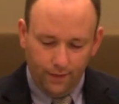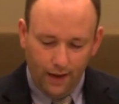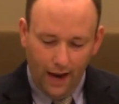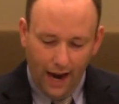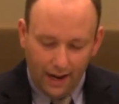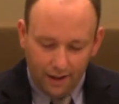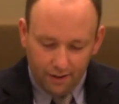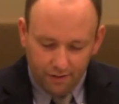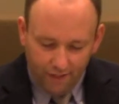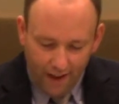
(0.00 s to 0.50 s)

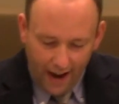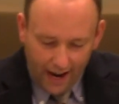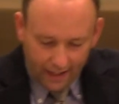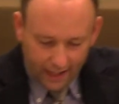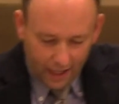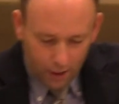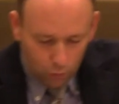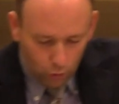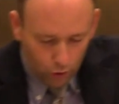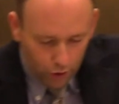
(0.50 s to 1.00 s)
And in fact,
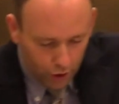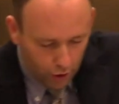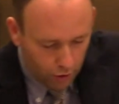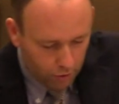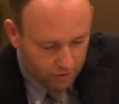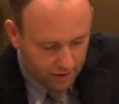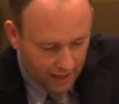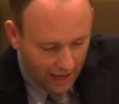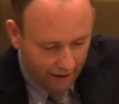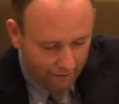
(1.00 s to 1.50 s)
he will
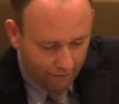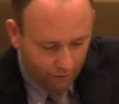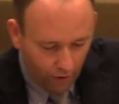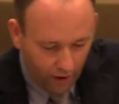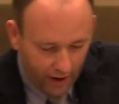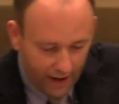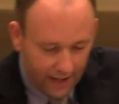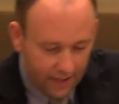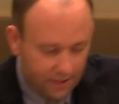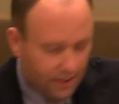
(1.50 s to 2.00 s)
use that
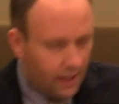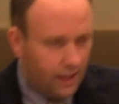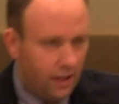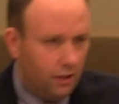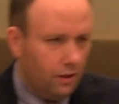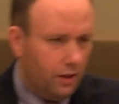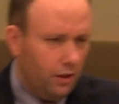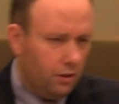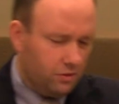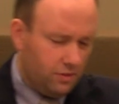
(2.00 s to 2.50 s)
phrase,
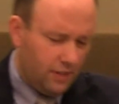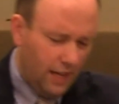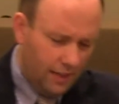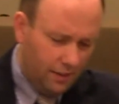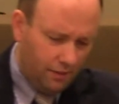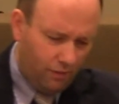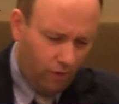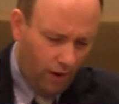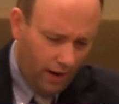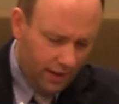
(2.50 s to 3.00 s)
he'll say the
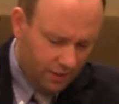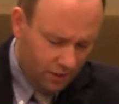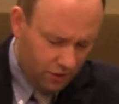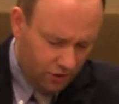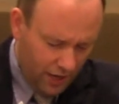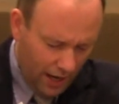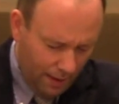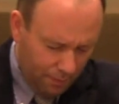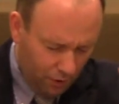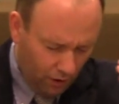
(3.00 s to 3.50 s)
phrase in
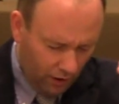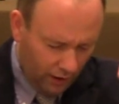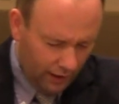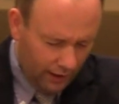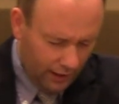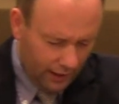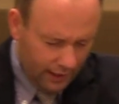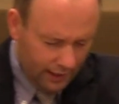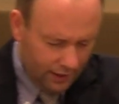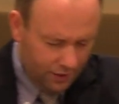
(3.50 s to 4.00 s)
chapter
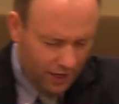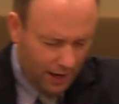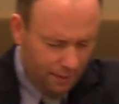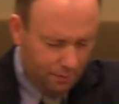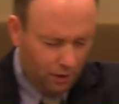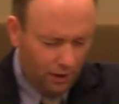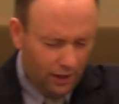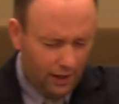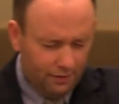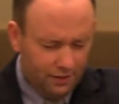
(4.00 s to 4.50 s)

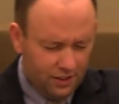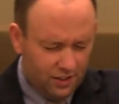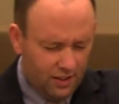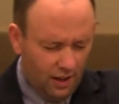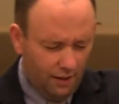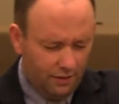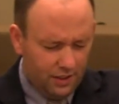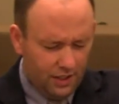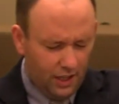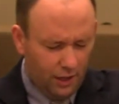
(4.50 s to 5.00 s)
11,
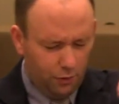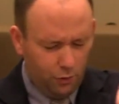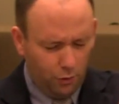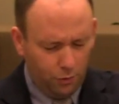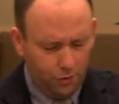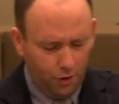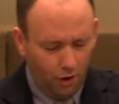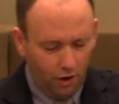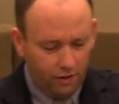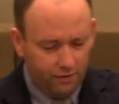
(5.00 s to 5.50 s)
17 through
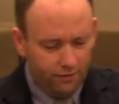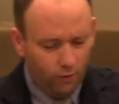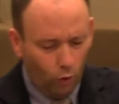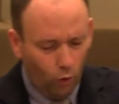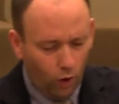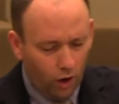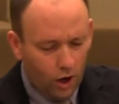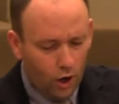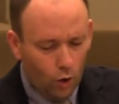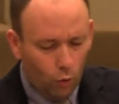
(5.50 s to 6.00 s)

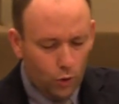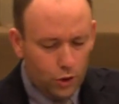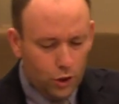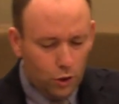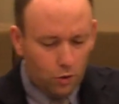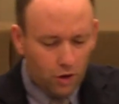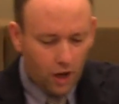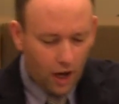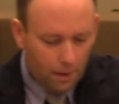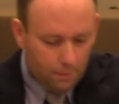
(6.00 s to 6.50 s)
34, when you
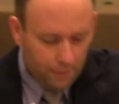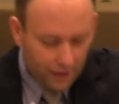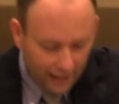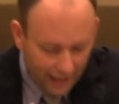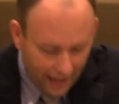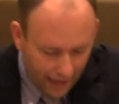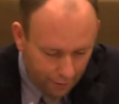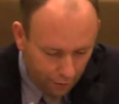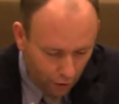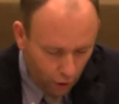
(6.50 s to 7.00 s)
come
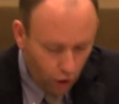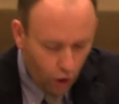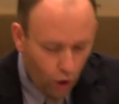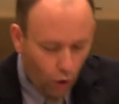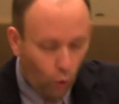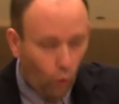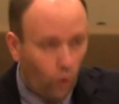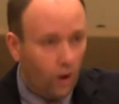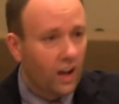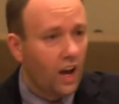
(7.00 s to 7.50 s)
together,
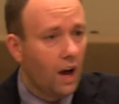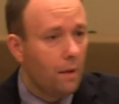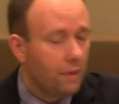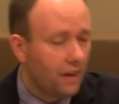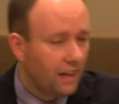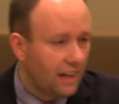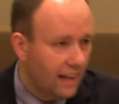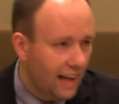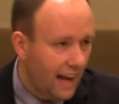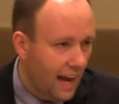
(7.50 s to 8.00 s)
or
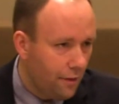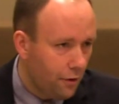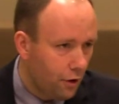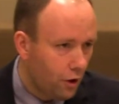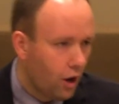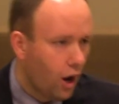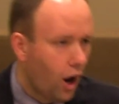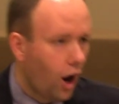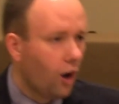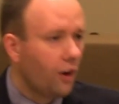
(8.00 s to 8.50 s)
coming together,
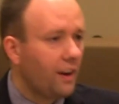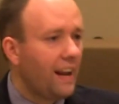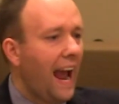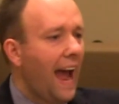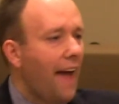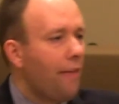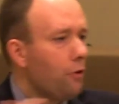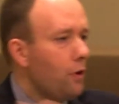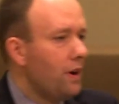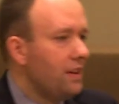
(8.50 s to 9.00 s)
or
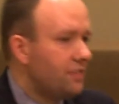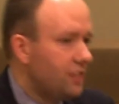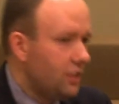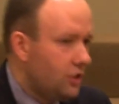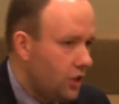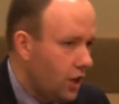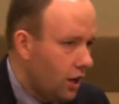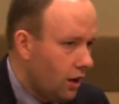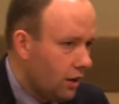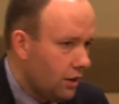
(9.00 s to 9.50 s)
gather as the
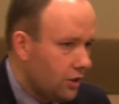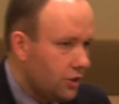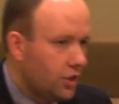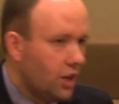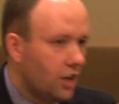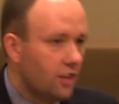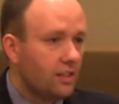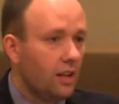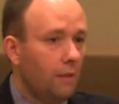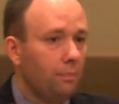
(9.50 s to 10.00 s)
church,
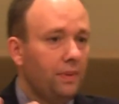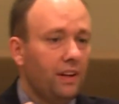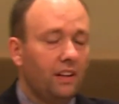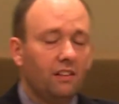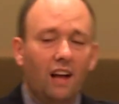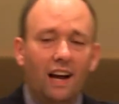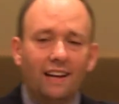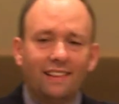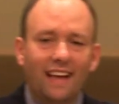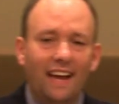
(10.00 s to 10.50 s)
something
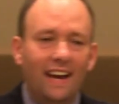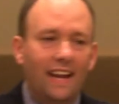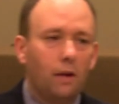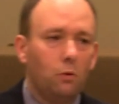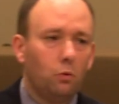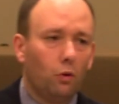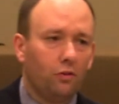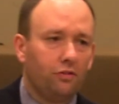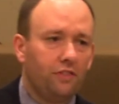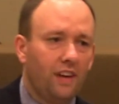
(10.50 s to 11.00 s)
like that. He
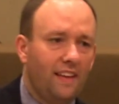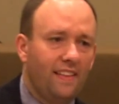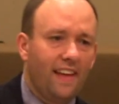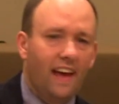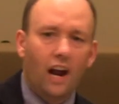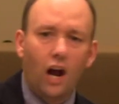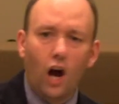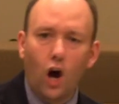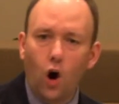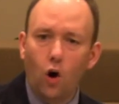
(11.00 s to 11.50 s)
will say
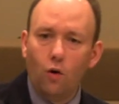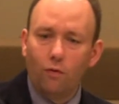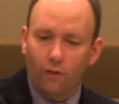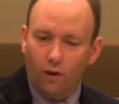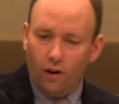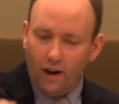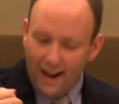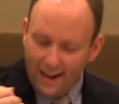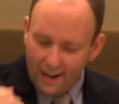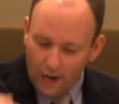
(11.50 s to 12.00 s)
that
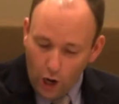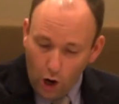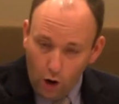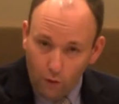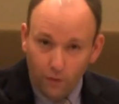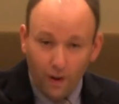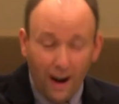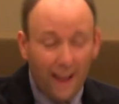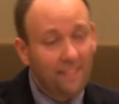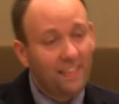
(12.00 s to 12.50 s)
over and
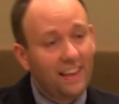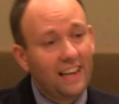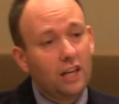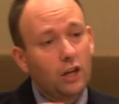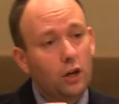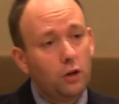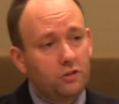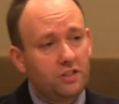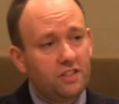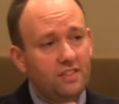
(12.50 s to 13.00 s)
over, and then he
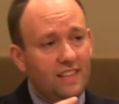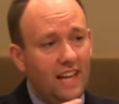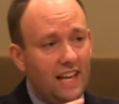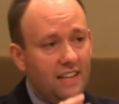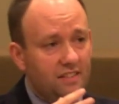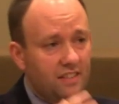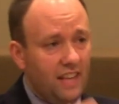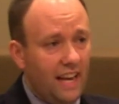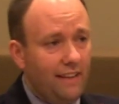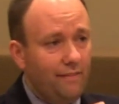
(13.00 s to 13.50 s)
uses that
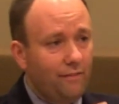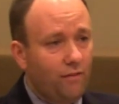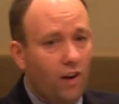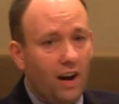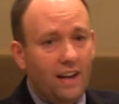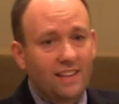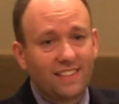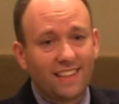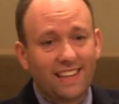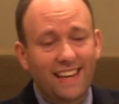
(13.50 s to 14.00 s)
same
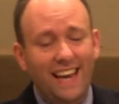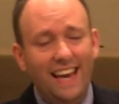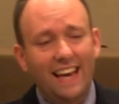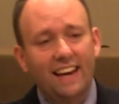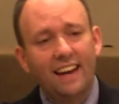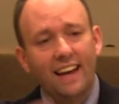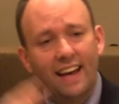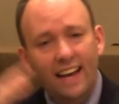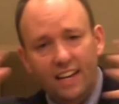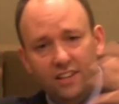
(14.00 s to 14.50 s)
phrase again
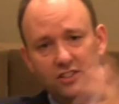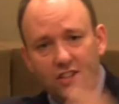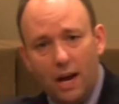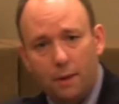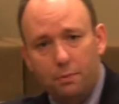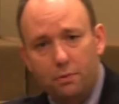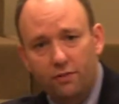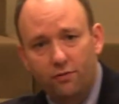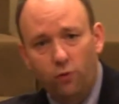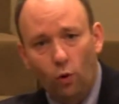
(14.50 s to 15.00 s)
in
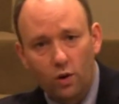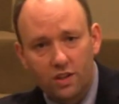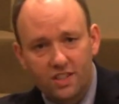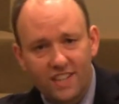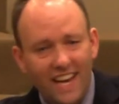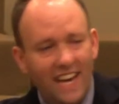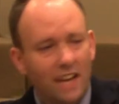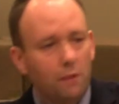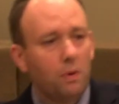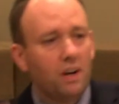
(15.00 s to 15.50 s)
chapter
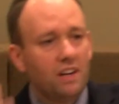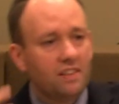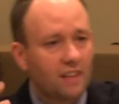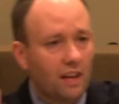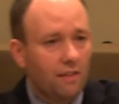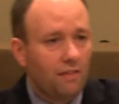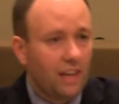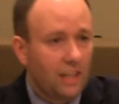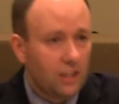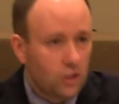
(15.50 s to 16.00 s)
14 when he's
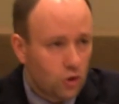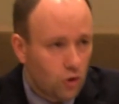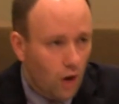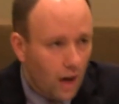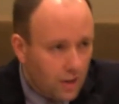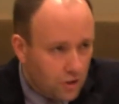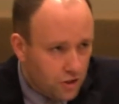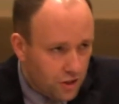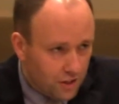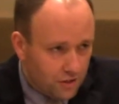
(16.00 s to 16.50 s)
giving
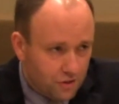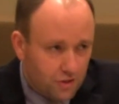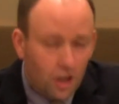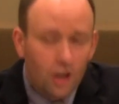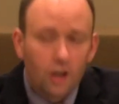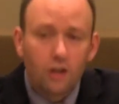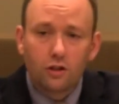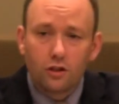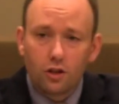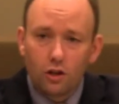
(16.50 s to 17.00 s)
instructions
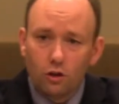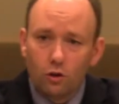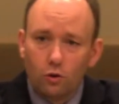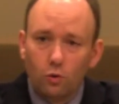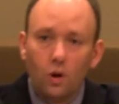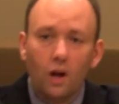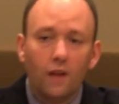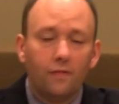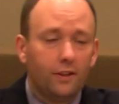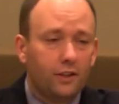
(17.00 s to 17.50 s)
to
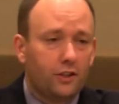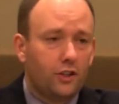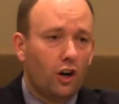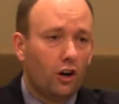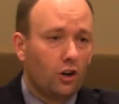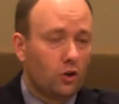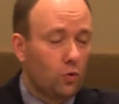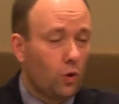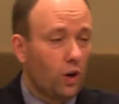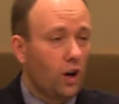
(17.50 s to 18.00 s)
the
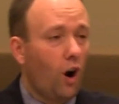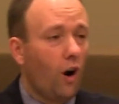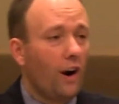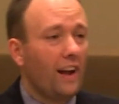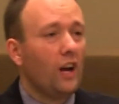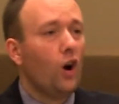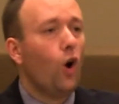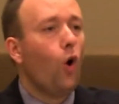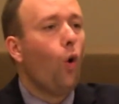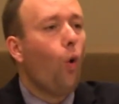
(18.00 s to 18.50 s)
church
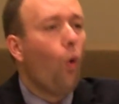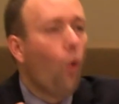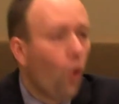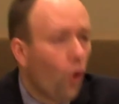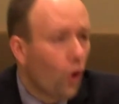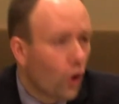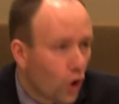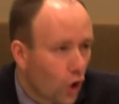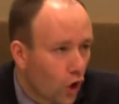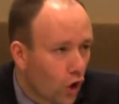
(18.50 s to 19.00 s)
regarding
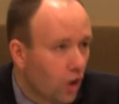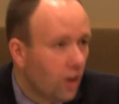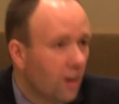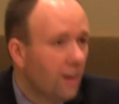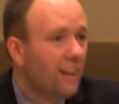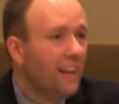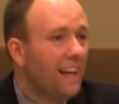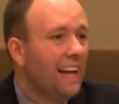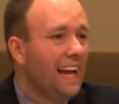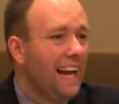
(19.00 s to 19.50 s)
order
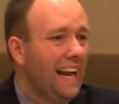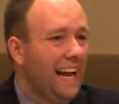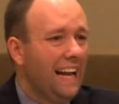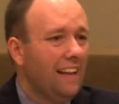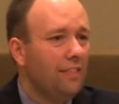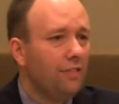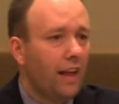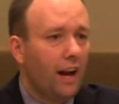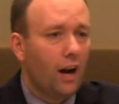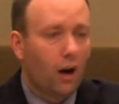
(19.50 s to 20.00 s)

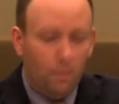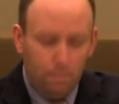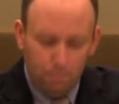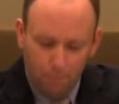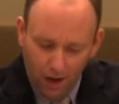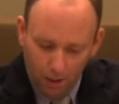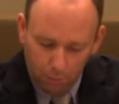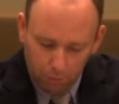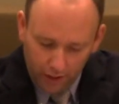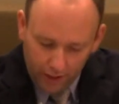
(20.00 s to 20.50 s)
in their
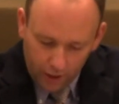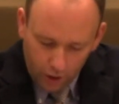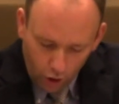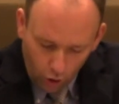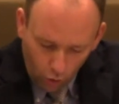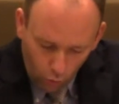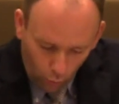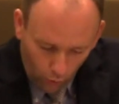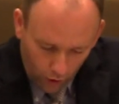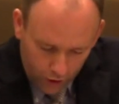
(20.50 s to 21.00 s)
public
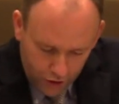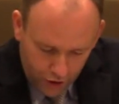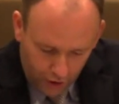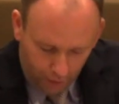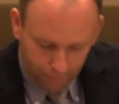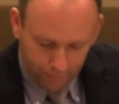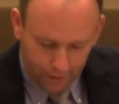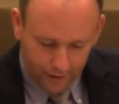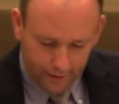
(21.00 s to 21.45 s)
worship.